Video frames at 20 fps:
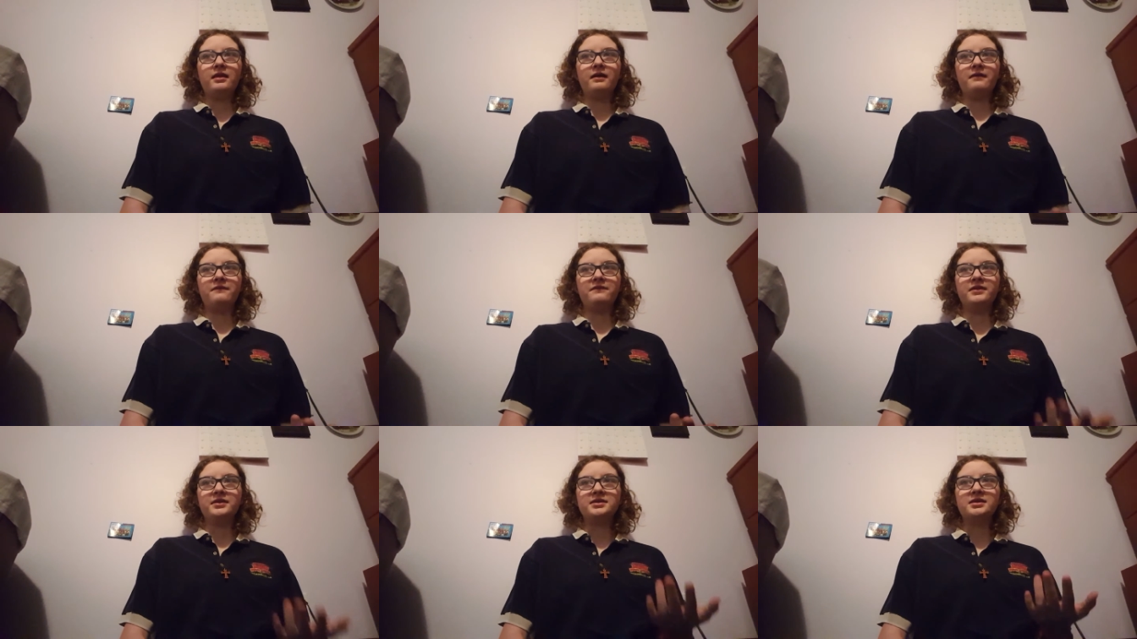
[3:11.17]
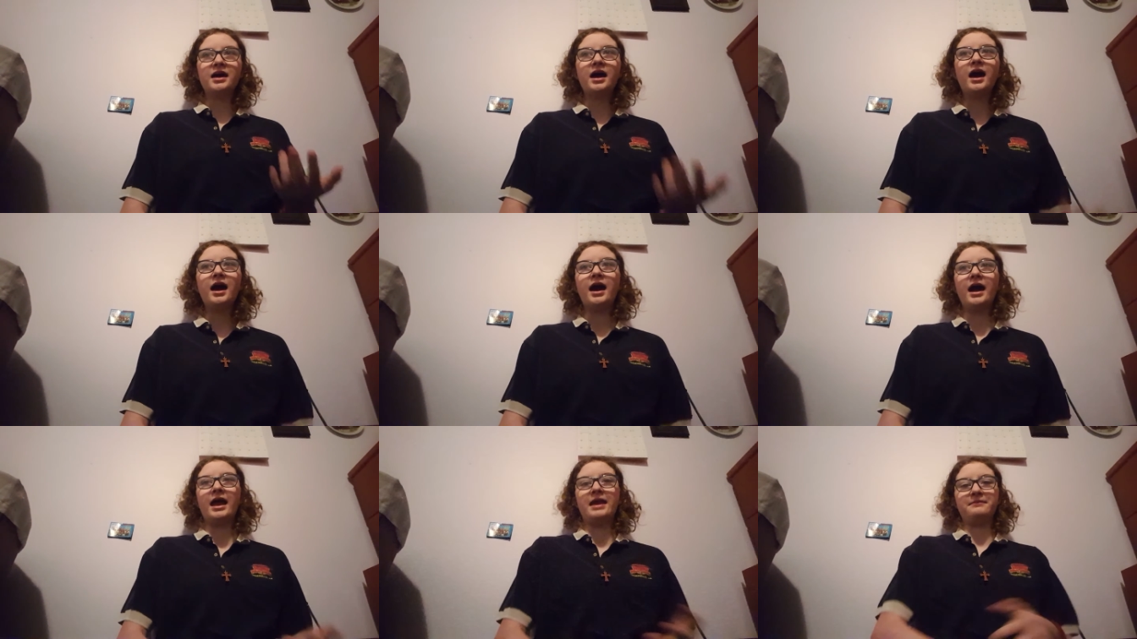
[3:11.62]
of the
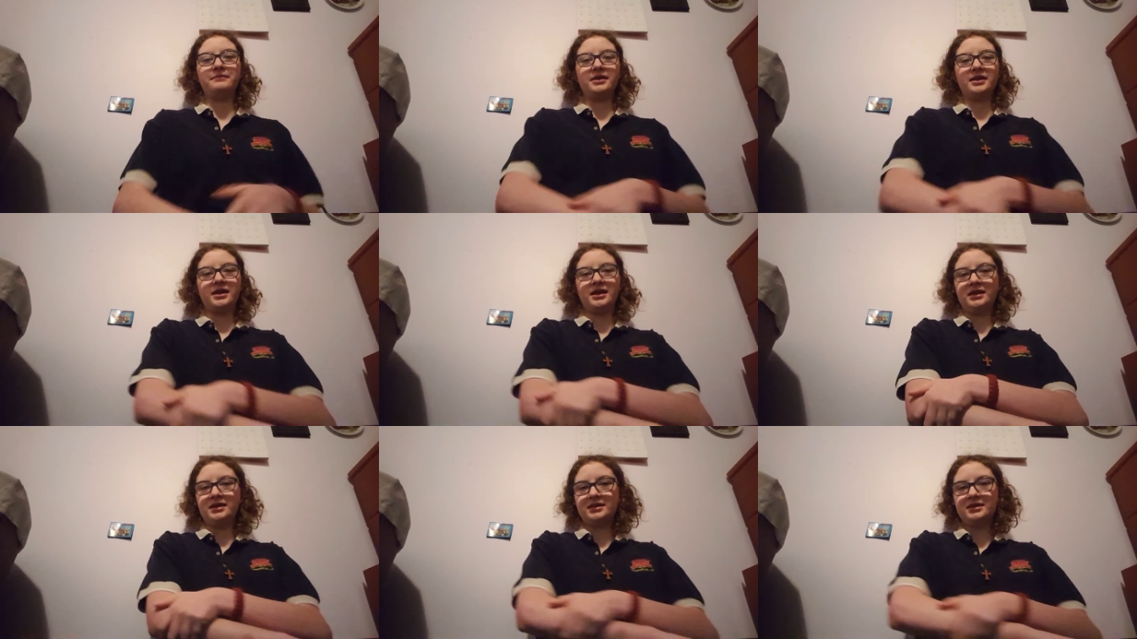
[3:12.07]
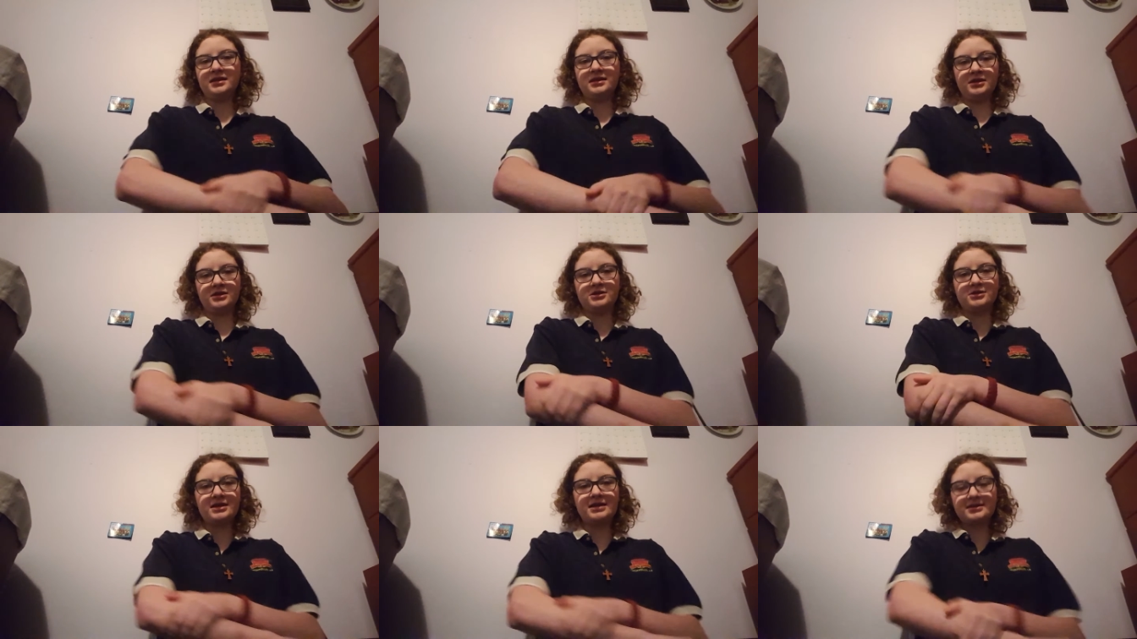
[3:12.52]
time. It
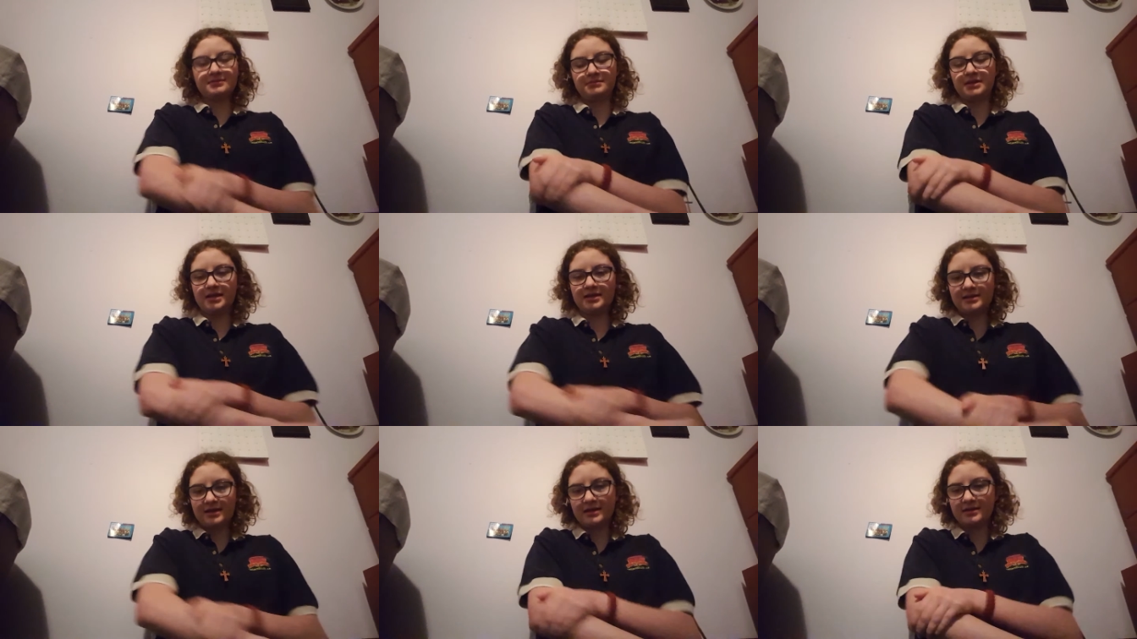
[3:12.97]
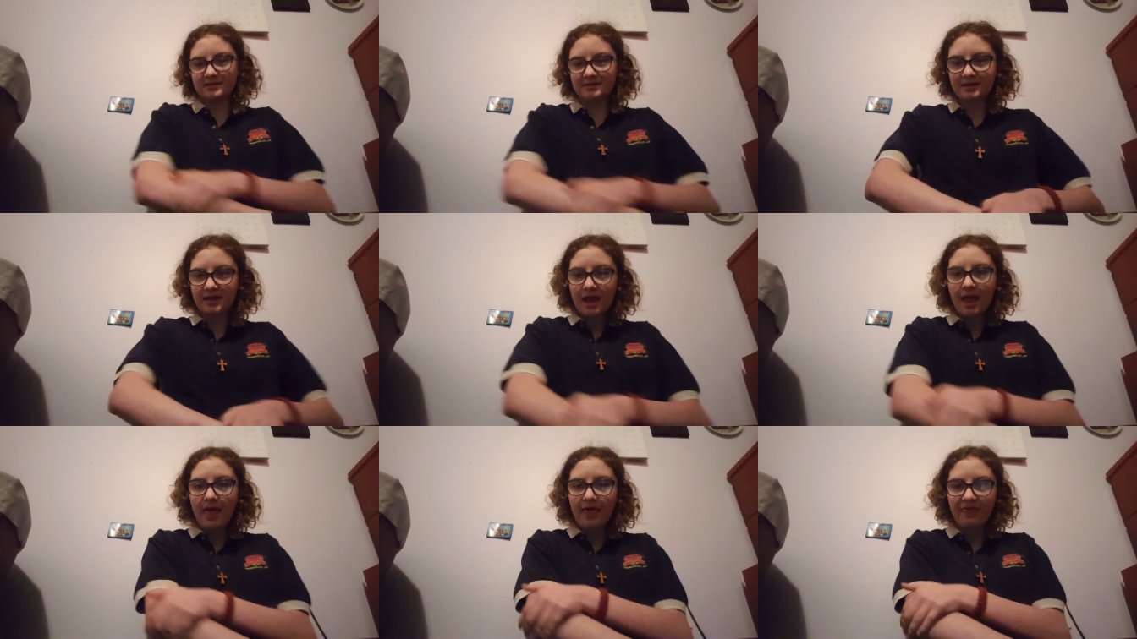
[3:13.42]
just doesn't make
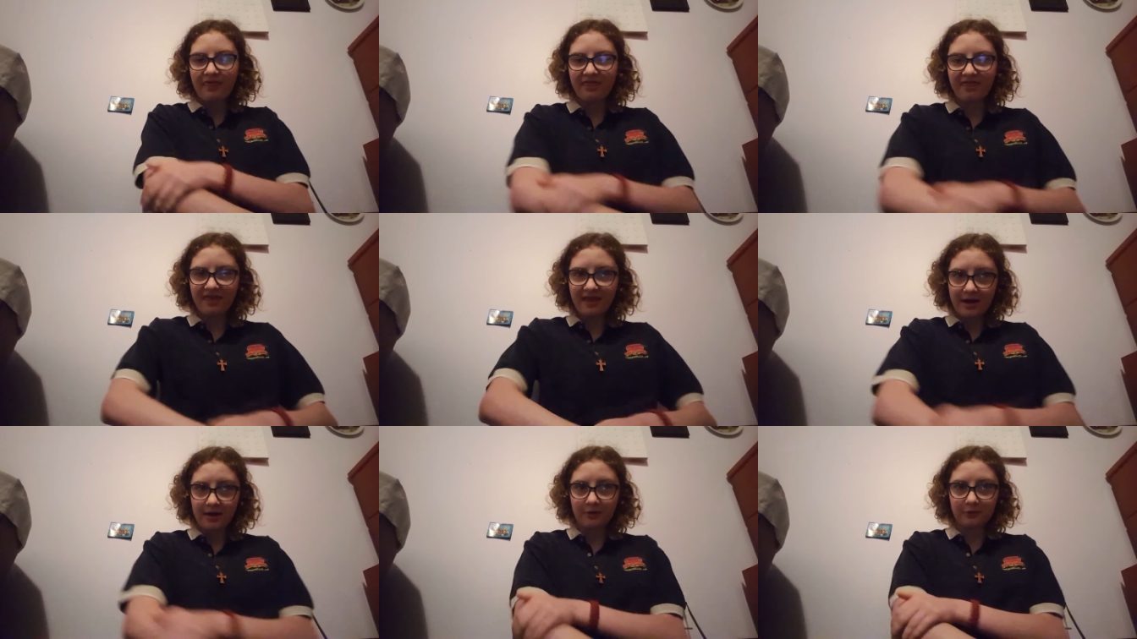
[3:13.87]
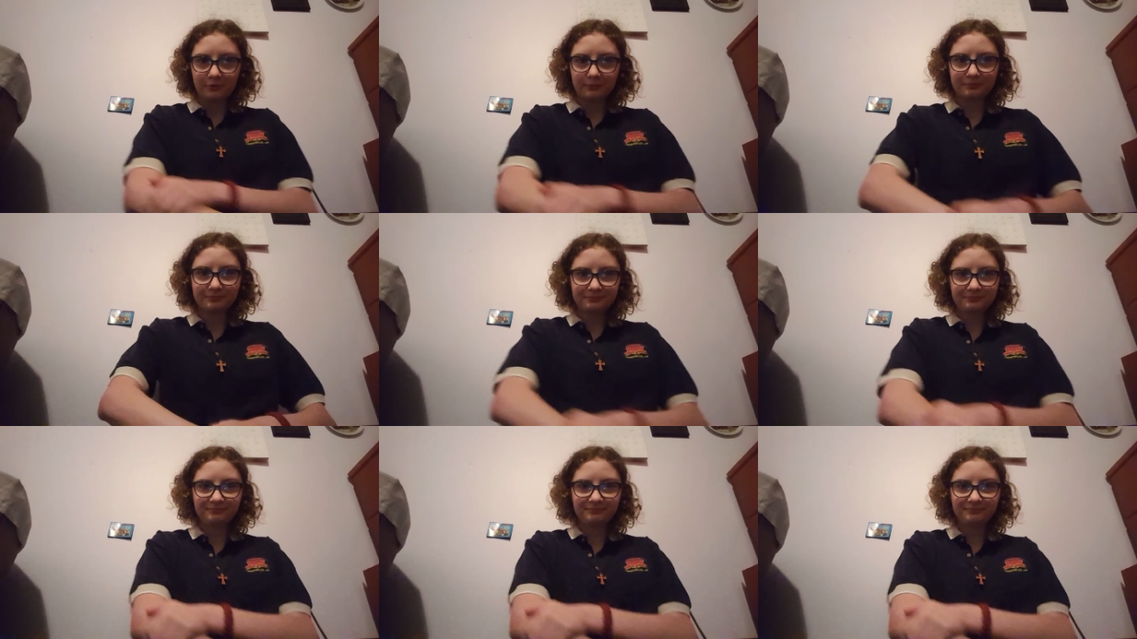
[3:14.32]
sense there.